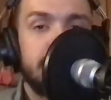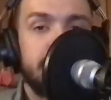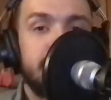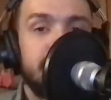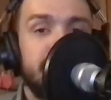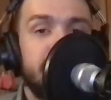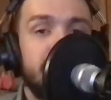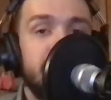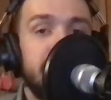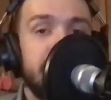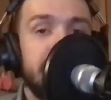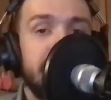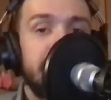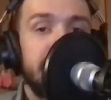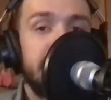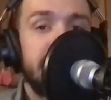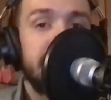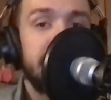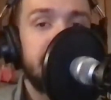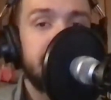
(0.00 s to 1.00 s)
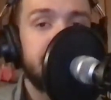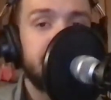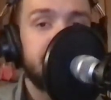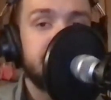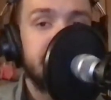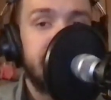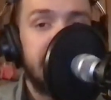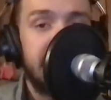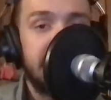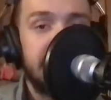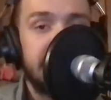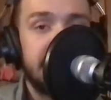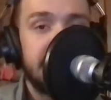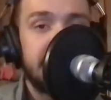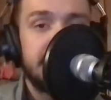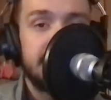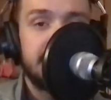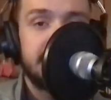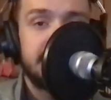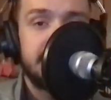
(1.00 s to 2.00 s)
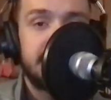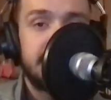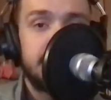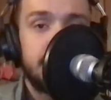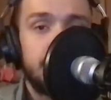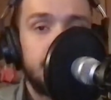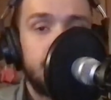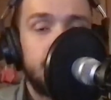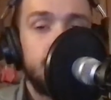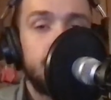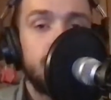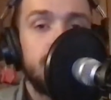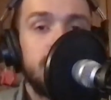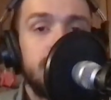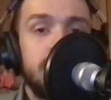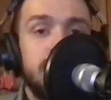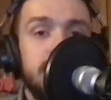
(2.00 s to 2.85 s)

It'll be very entertaining to see who